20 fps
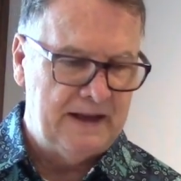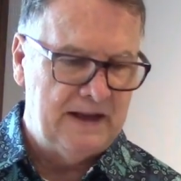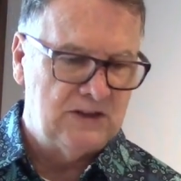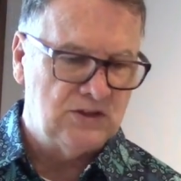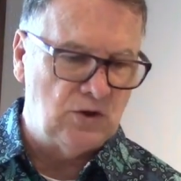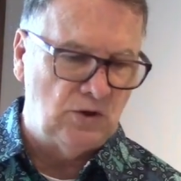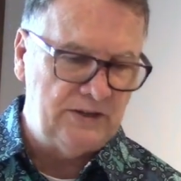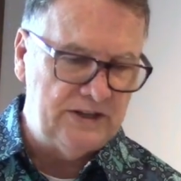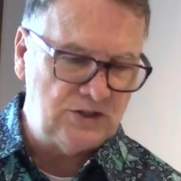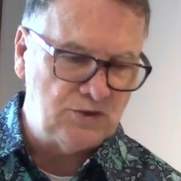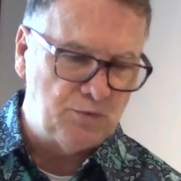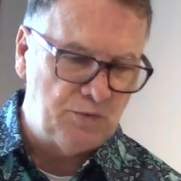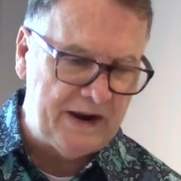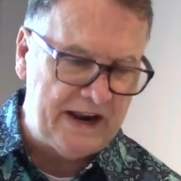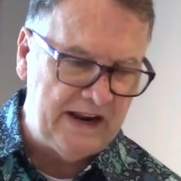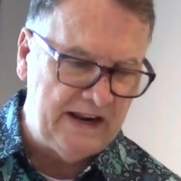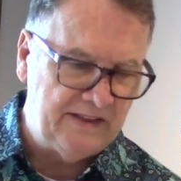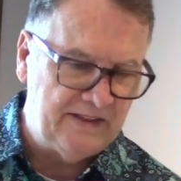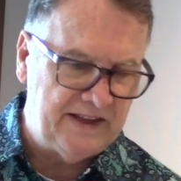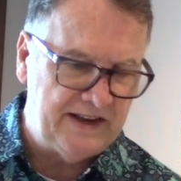So let's
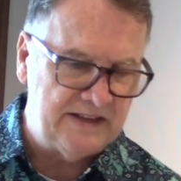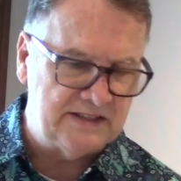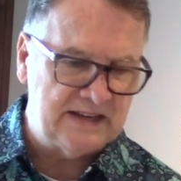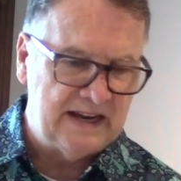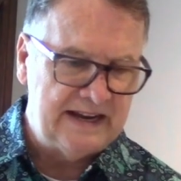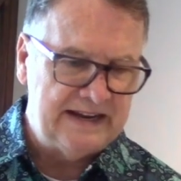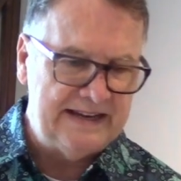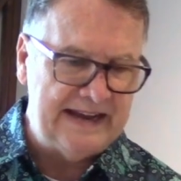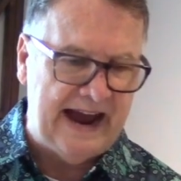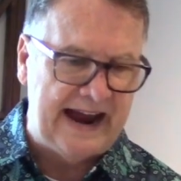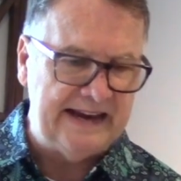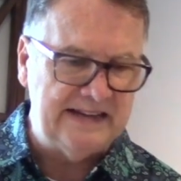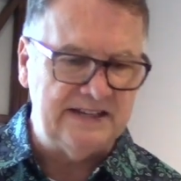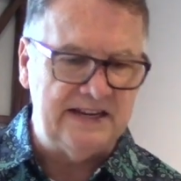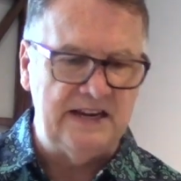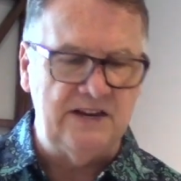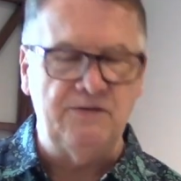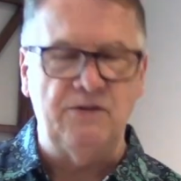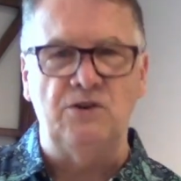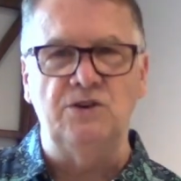read these
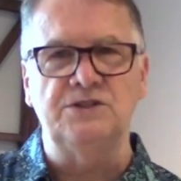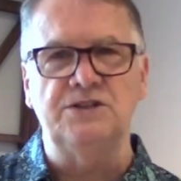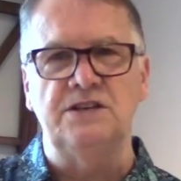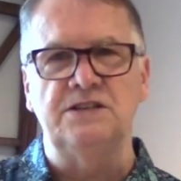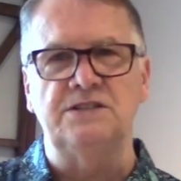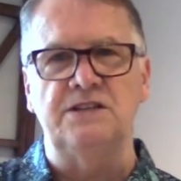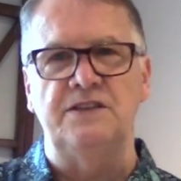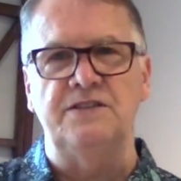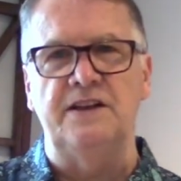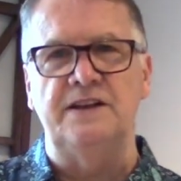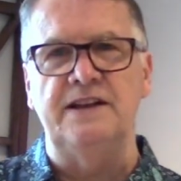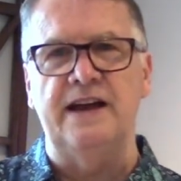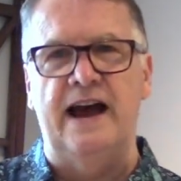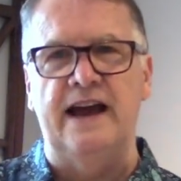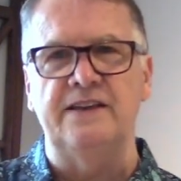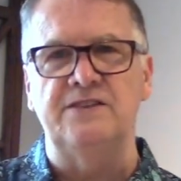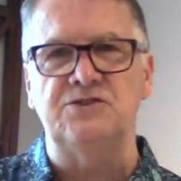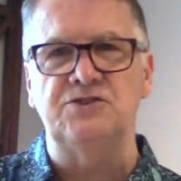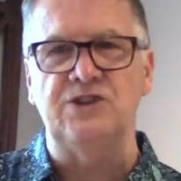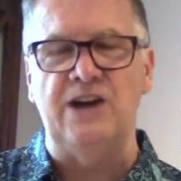19 verses in the
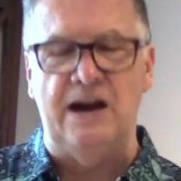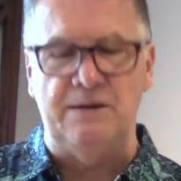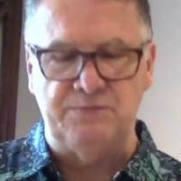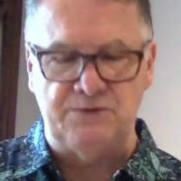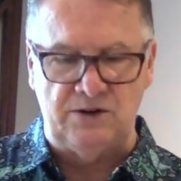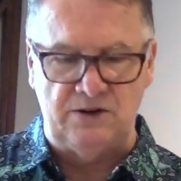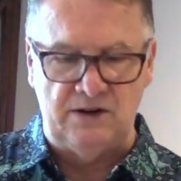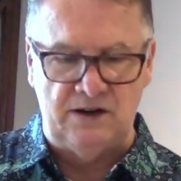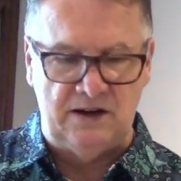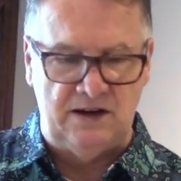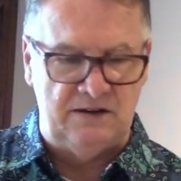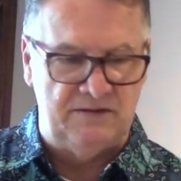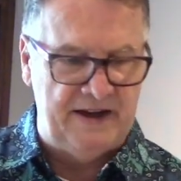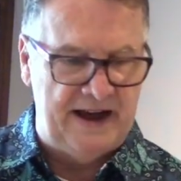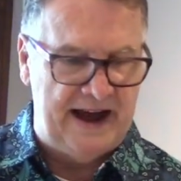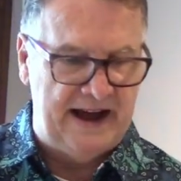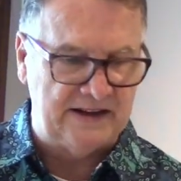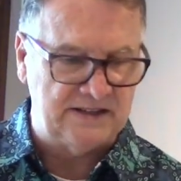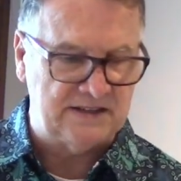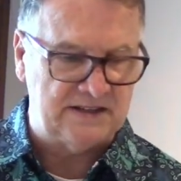ninth chapter of
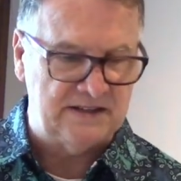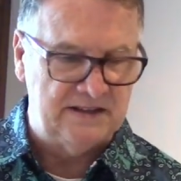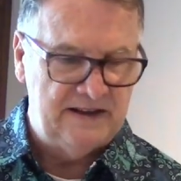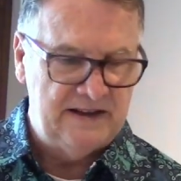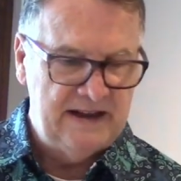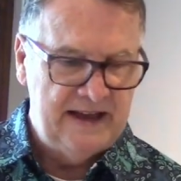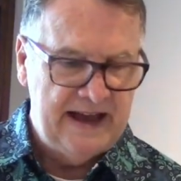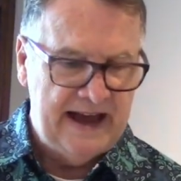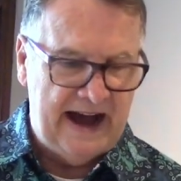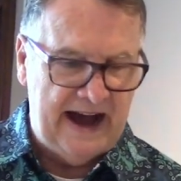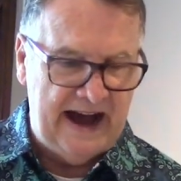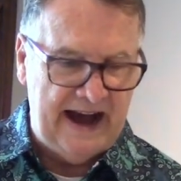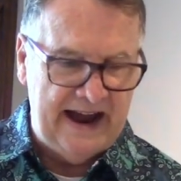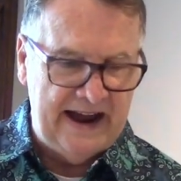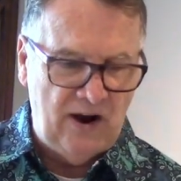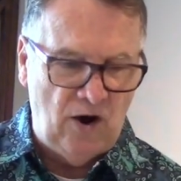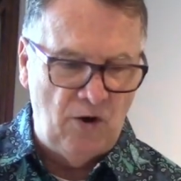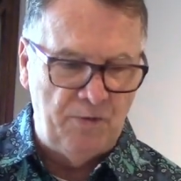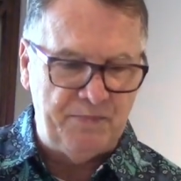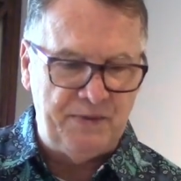Acts. I
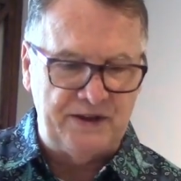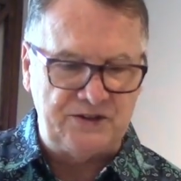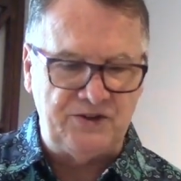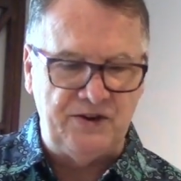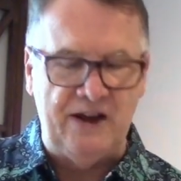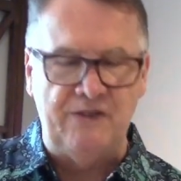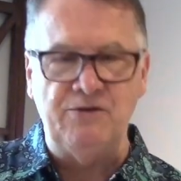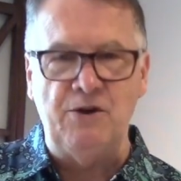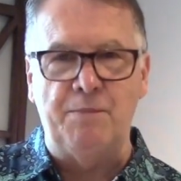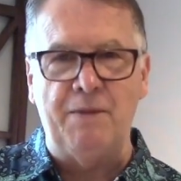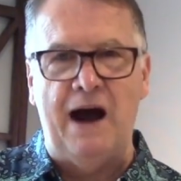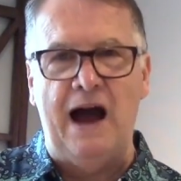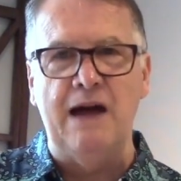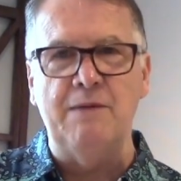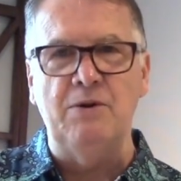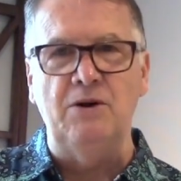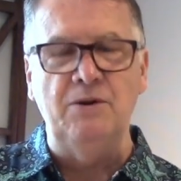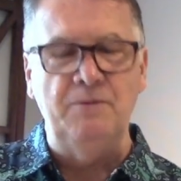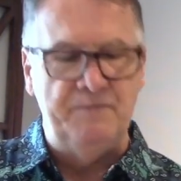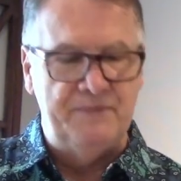hope that you have your
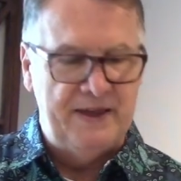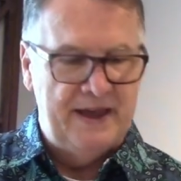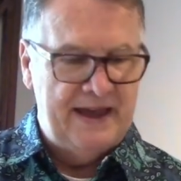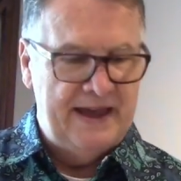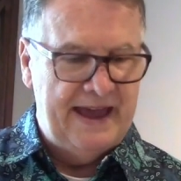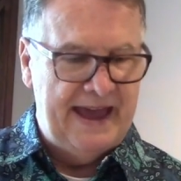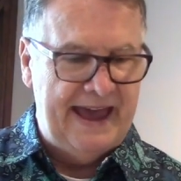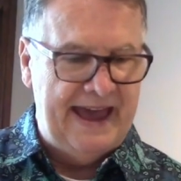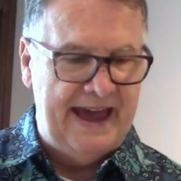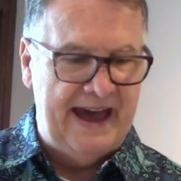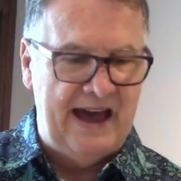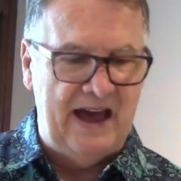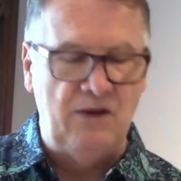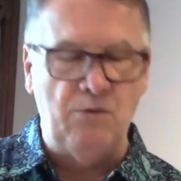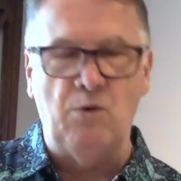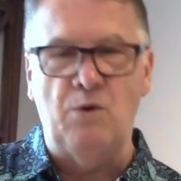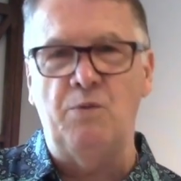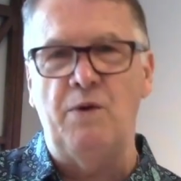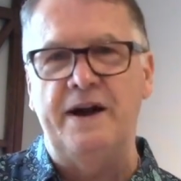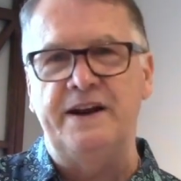Bible
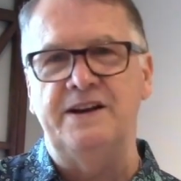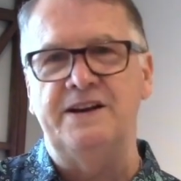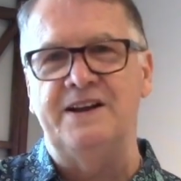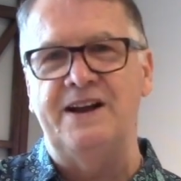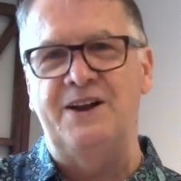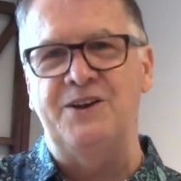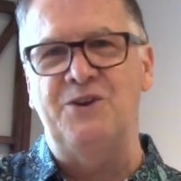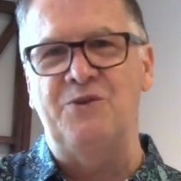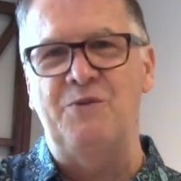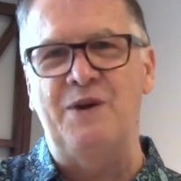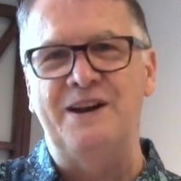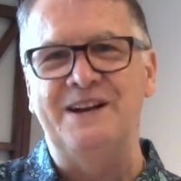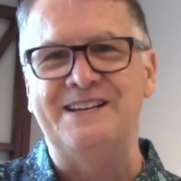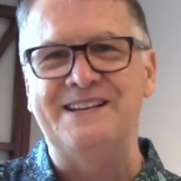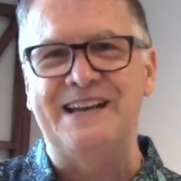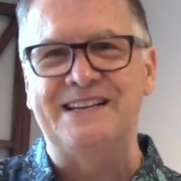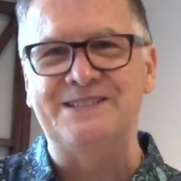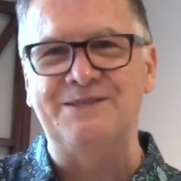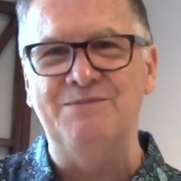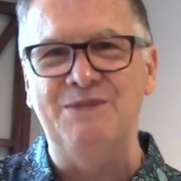and we're ready to, uh, you're ready to
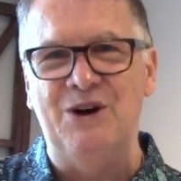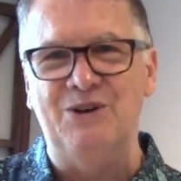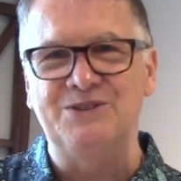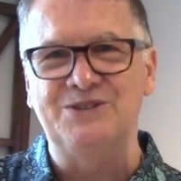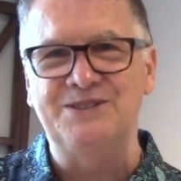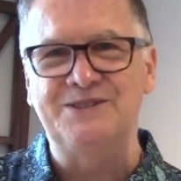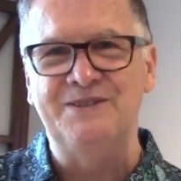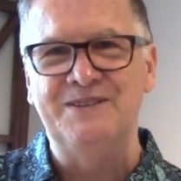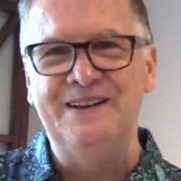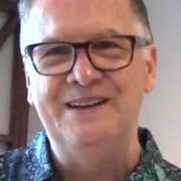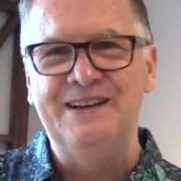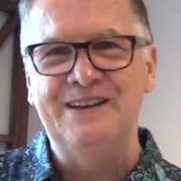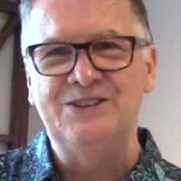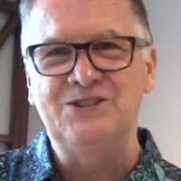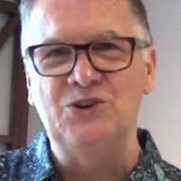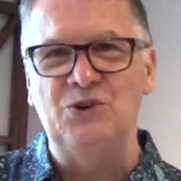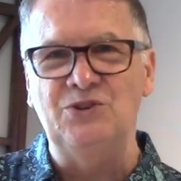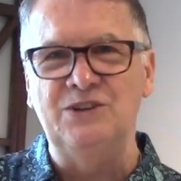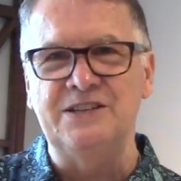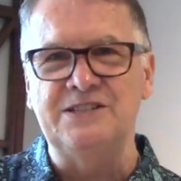take some notes.
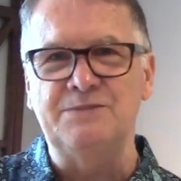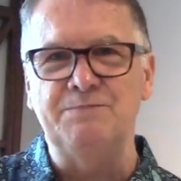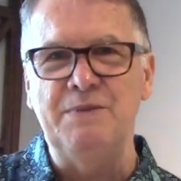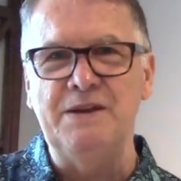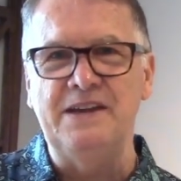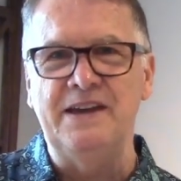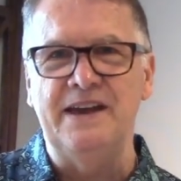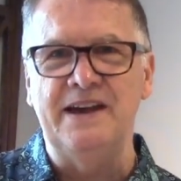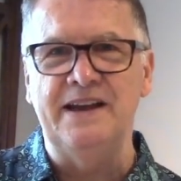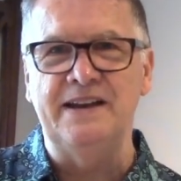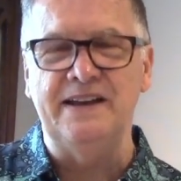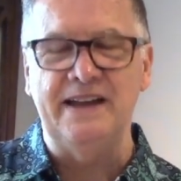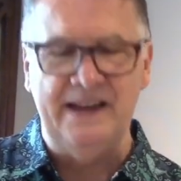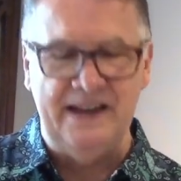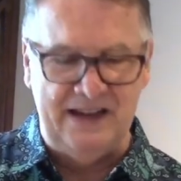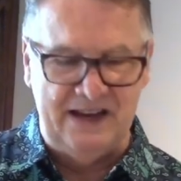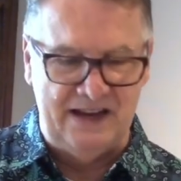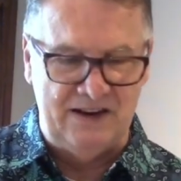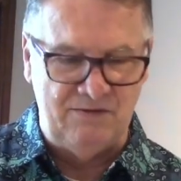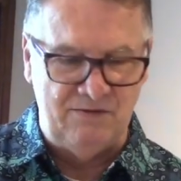So let's begin
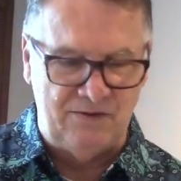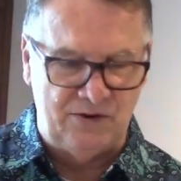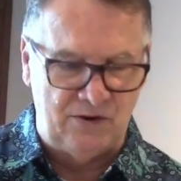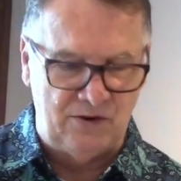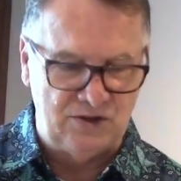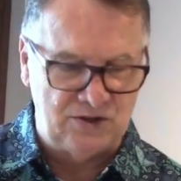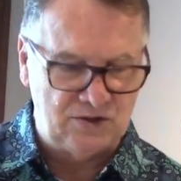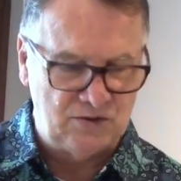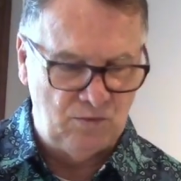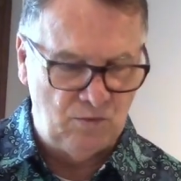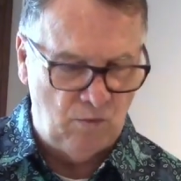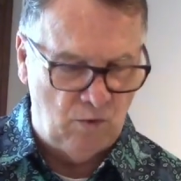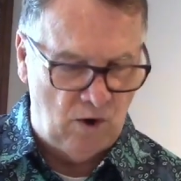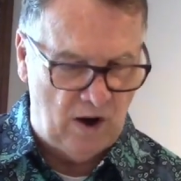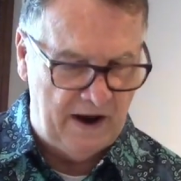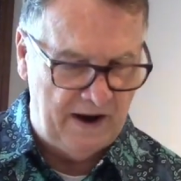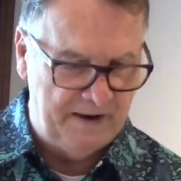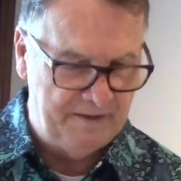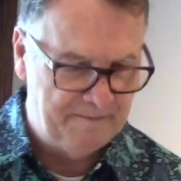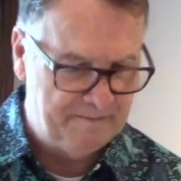in verse
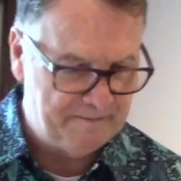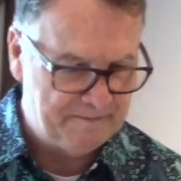1.